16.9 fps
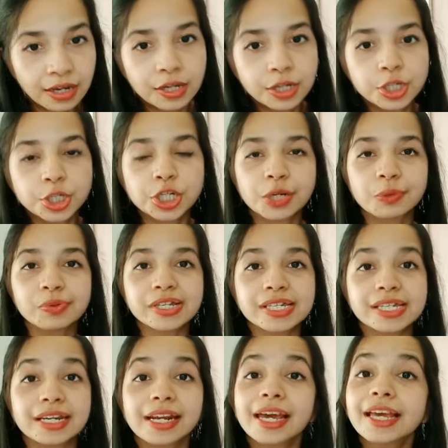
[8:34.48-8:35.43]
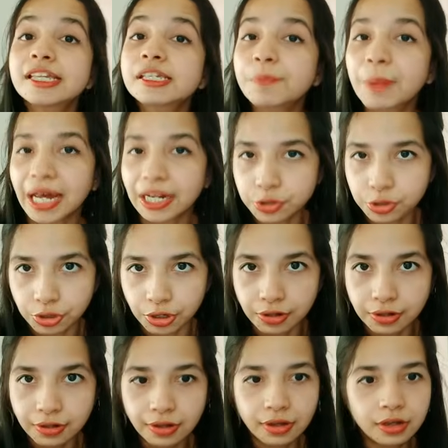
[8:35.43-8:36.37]
She was an
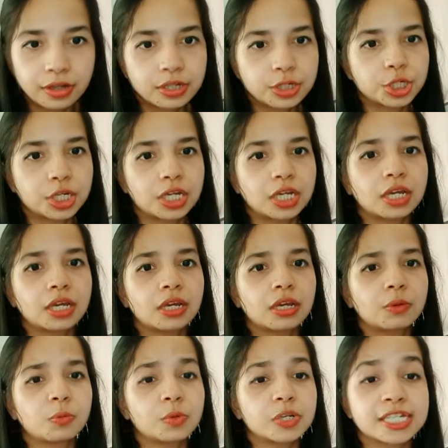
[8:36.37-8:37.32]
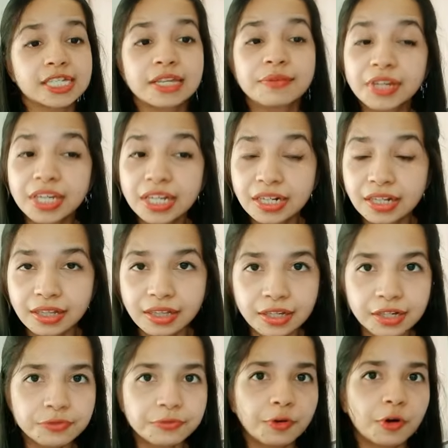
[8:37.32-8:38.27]
expatriate. She was living in
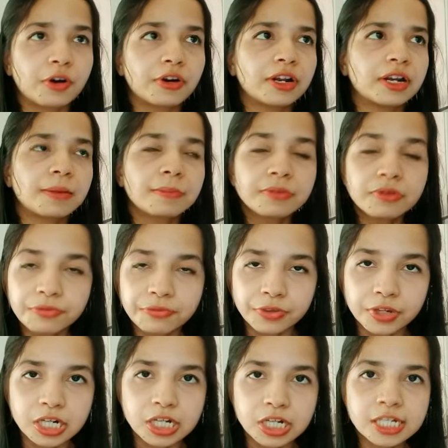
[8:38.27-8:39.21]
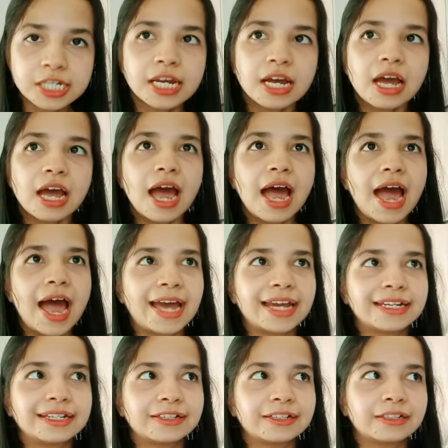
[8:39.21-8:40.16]
England for a number of years,
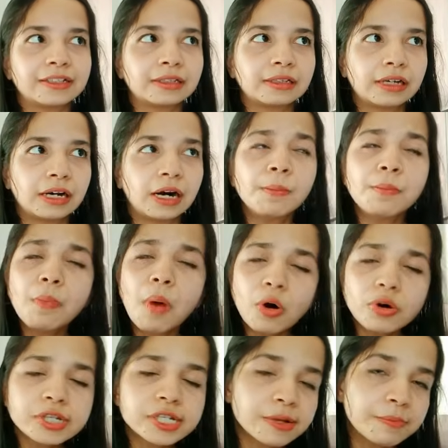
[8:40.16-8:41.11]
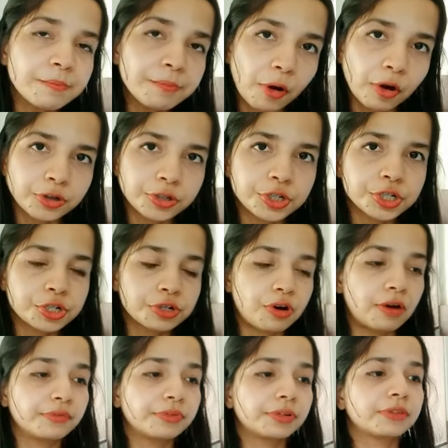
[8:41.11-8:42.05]
and her most important
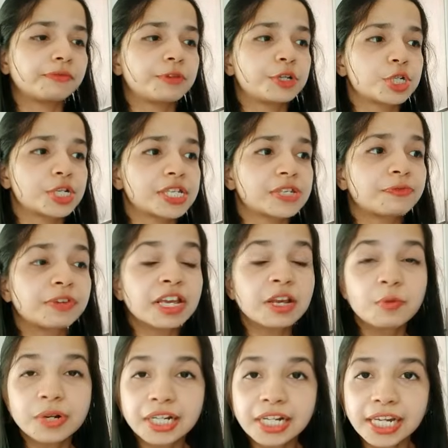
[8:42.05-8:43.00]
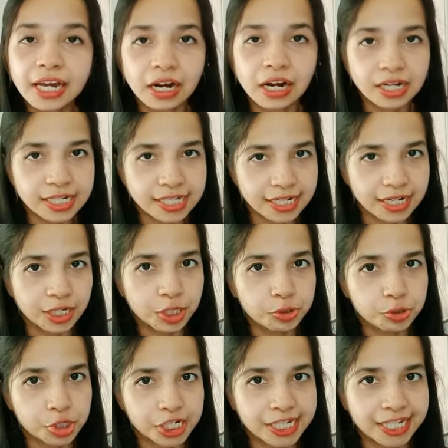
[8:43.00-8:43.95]
novel, which is frequently asked in
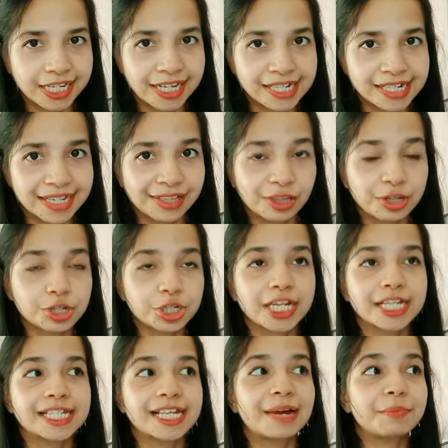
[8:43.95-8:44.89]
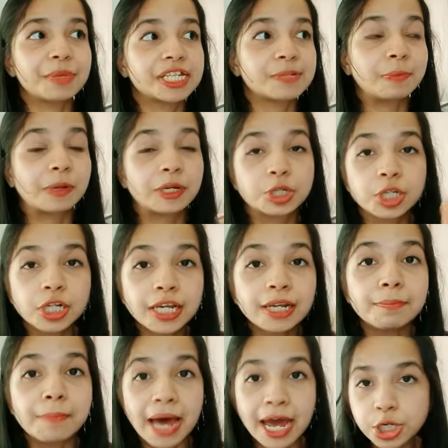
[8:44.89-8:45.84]
UGC NET English exam, especially
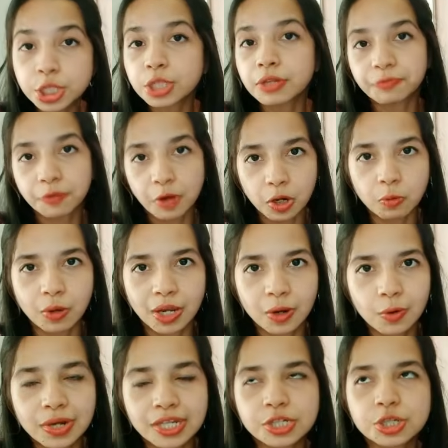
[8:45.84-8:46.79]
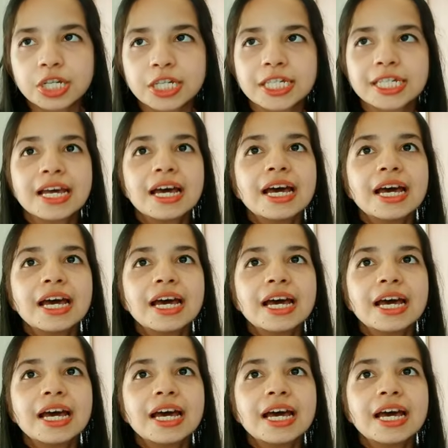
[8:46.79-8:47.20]
Match the Following Questions,